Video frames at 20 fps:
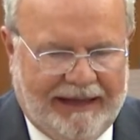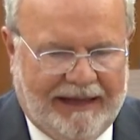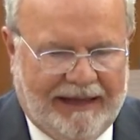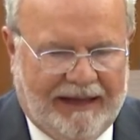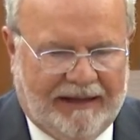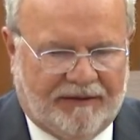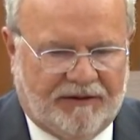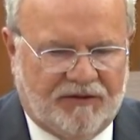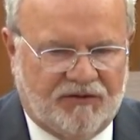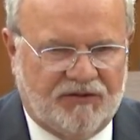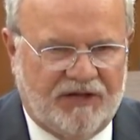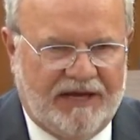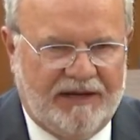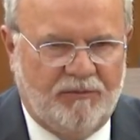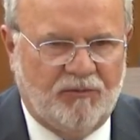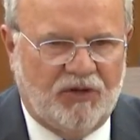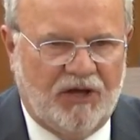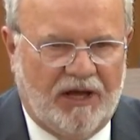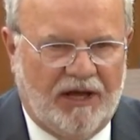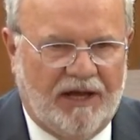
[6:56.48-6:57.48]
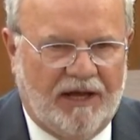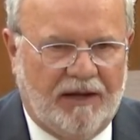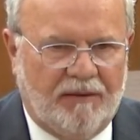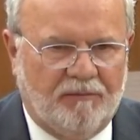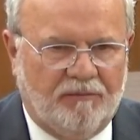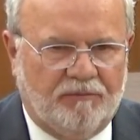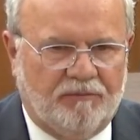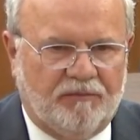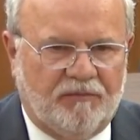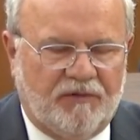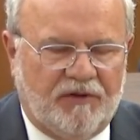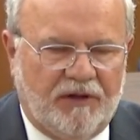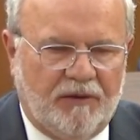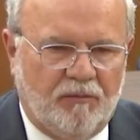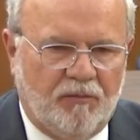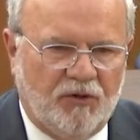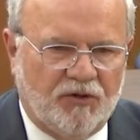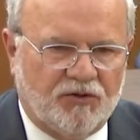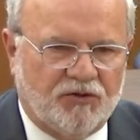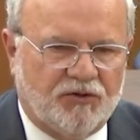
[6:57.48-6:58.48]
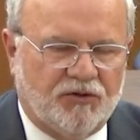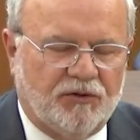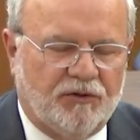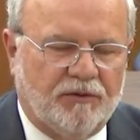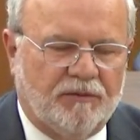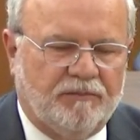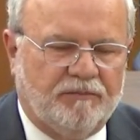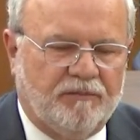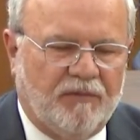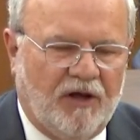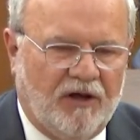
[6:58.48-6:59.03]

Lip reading: at the same time that Mr.